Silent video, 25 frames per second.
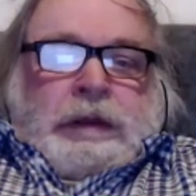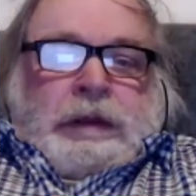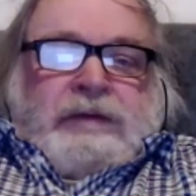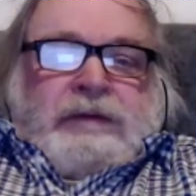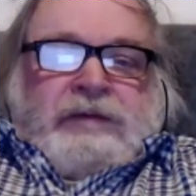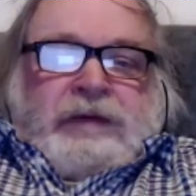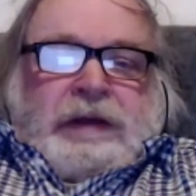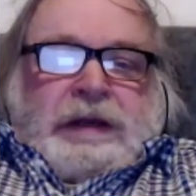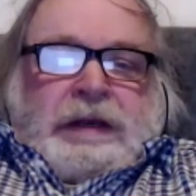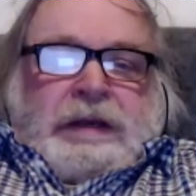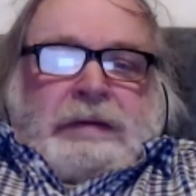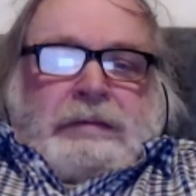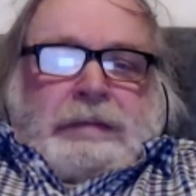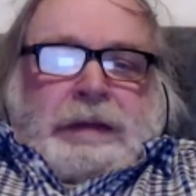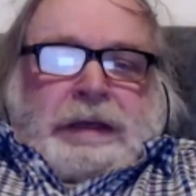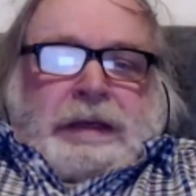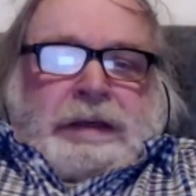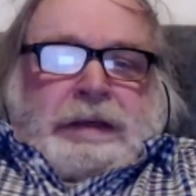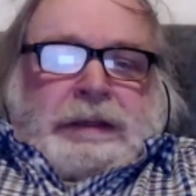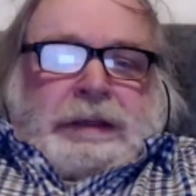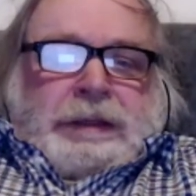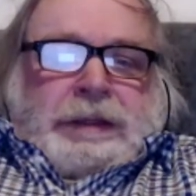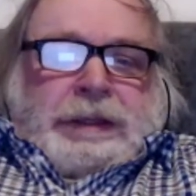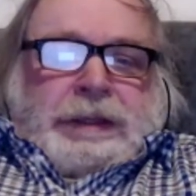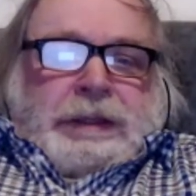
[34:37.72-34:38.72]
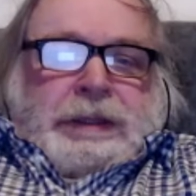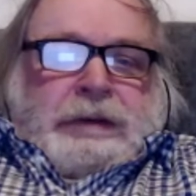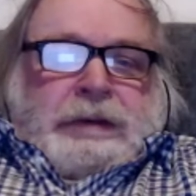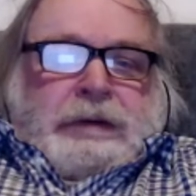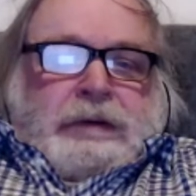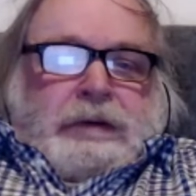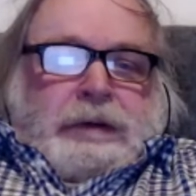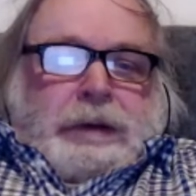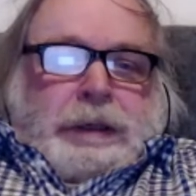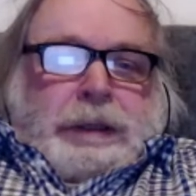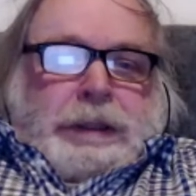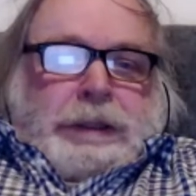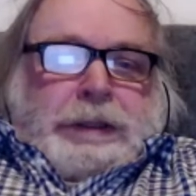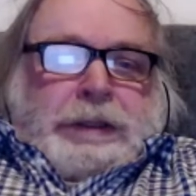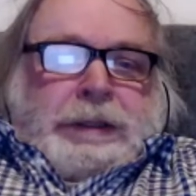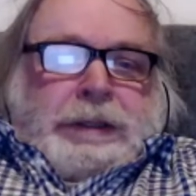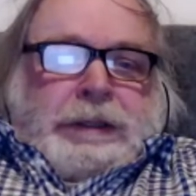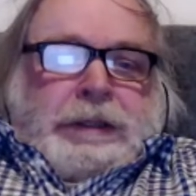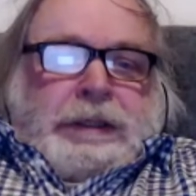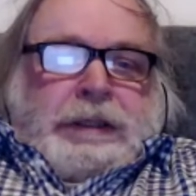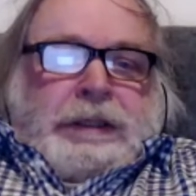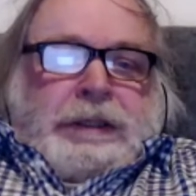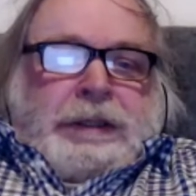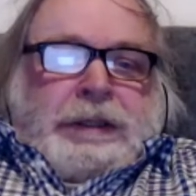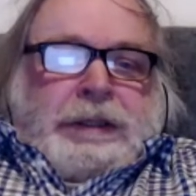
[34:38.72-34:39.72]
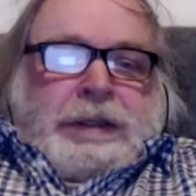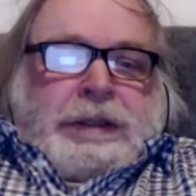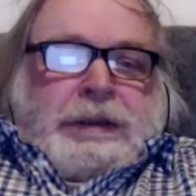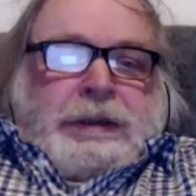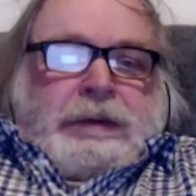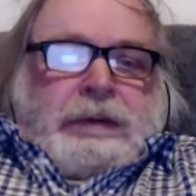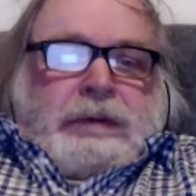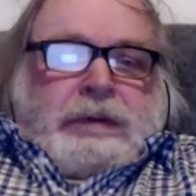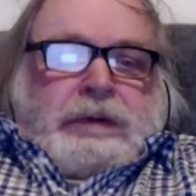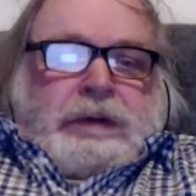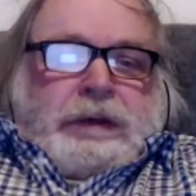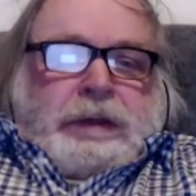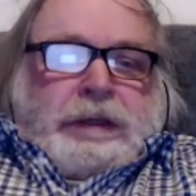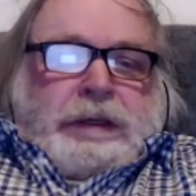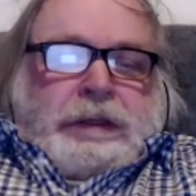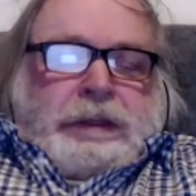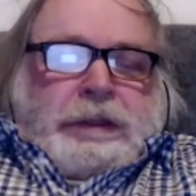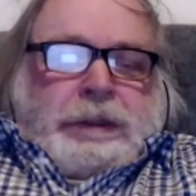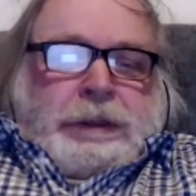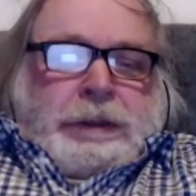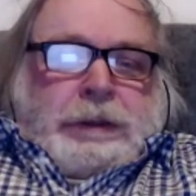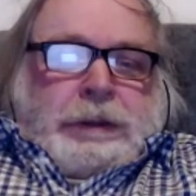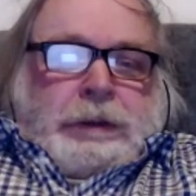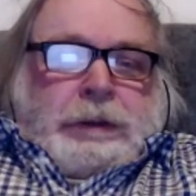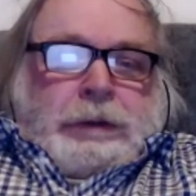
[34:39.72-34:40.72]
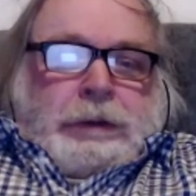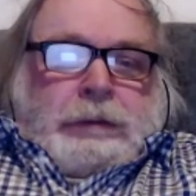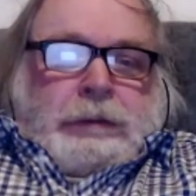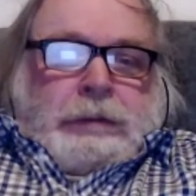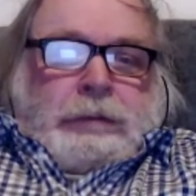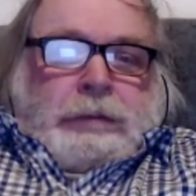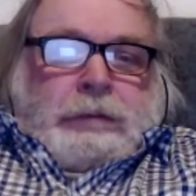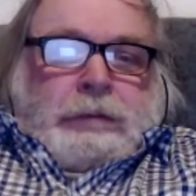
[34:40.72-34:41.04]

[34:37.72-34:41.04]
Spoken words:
If any man is in Christ, he is a new creation.